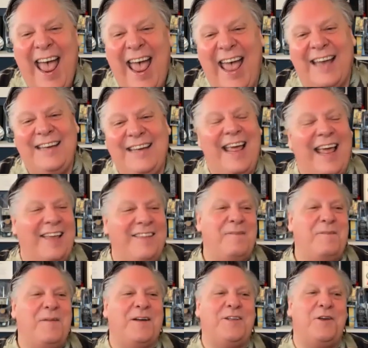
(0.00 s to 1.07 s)
And
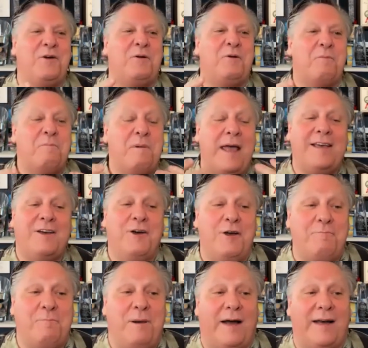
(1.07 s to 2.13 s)
then when you make
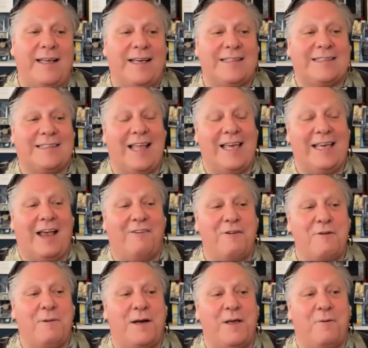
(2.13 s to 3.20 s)
good money, it's like
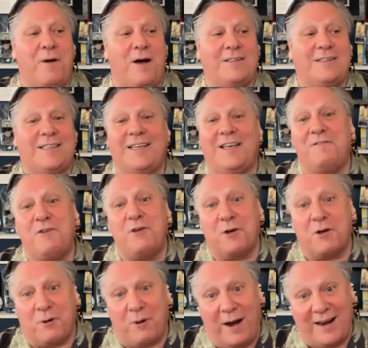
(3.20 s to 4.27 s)
everybody wants to give you
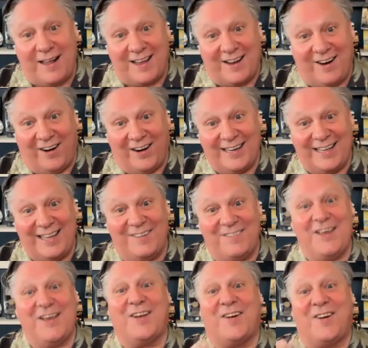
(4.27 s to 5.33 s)
a credit card to give
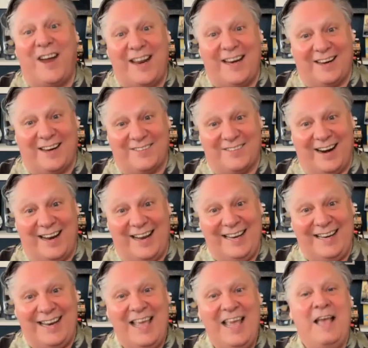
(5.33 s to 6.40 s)
you credit,
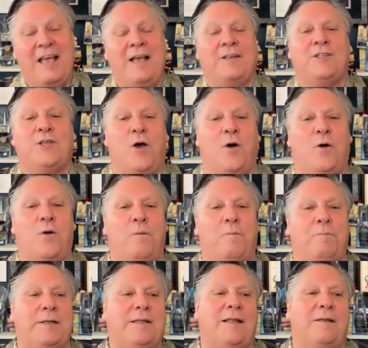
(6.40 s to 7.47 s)
right?
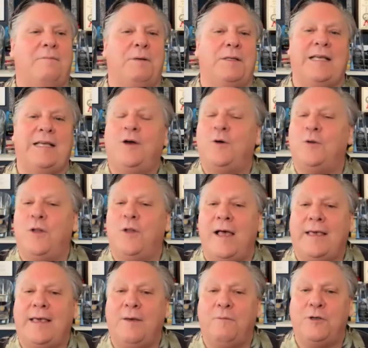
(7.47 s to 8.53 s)
So, but they don't
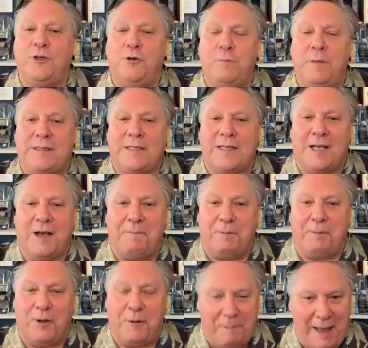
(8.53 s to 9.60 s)
like it when you miss a
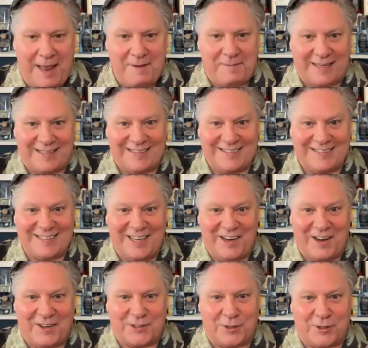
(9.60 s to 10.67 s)
couple of payments, you
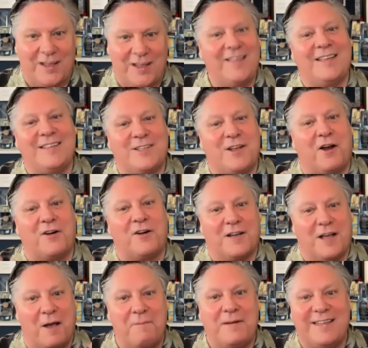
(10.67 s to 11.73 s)
know, so then they start
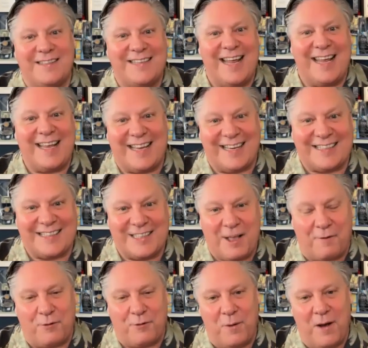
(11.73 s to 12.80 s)
coming and taking
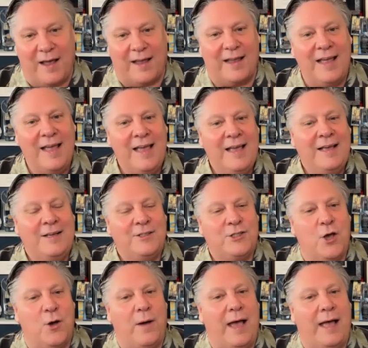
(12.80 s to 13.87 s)
stuff away.
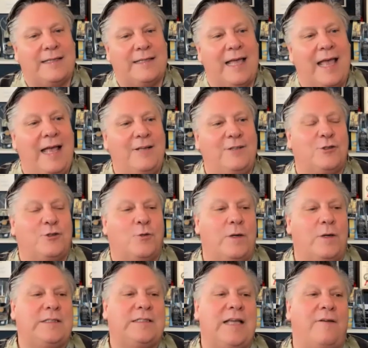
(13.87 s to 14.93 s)
So at the age of
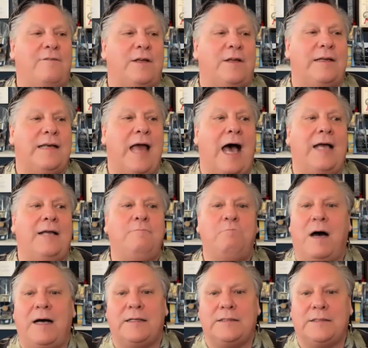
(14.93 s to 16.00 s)
27, 9
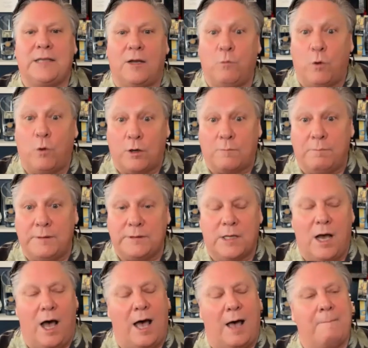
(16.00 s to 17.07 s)
months on workman's
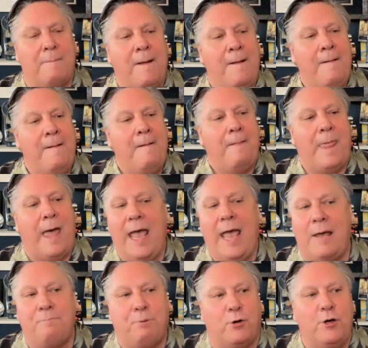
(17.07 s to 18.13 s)
comp, I
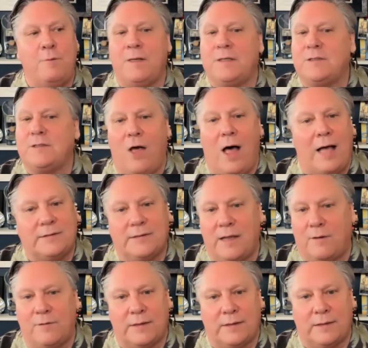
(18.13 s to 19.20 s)
had pretty much lost
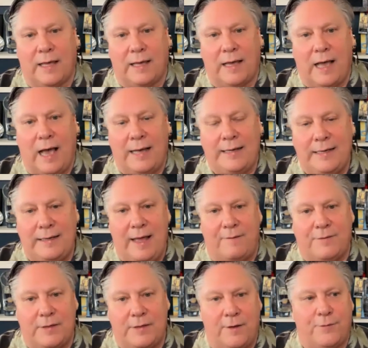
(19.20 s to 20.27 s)
everything. I didn't
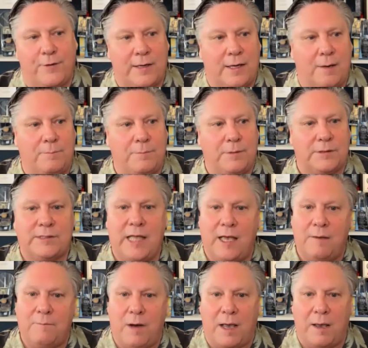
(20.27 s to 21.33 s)
have enough income to stay
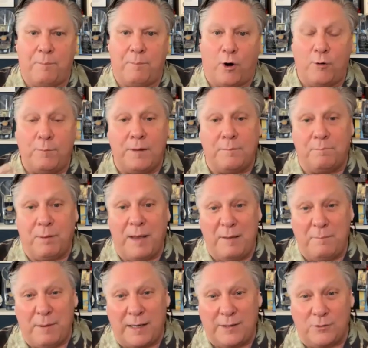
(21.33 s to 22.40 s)
in my apartment and
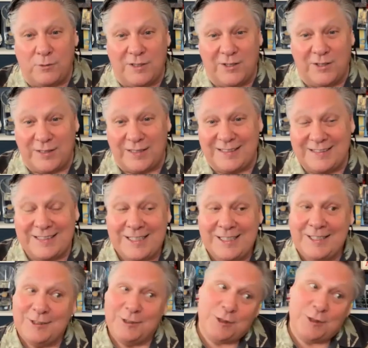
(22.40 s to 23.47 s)
pay my utilities.
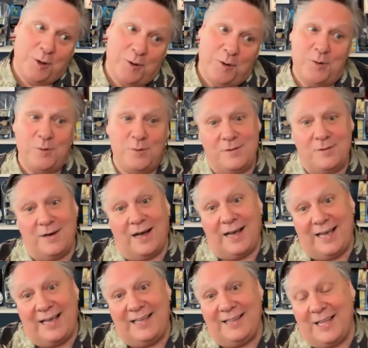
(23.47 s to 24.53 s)
So
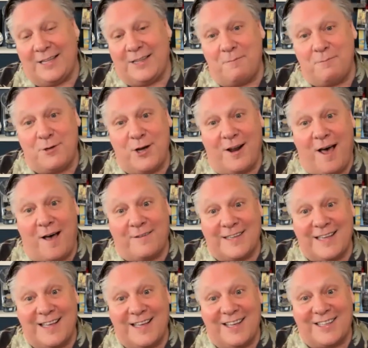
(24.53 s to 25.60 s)
I let them shut off
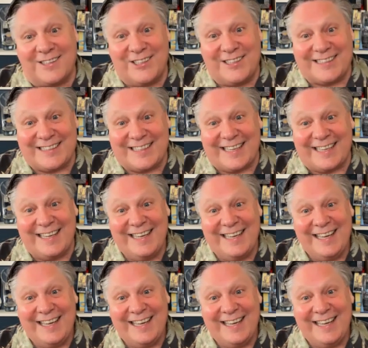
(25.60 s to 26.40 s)
the electricity.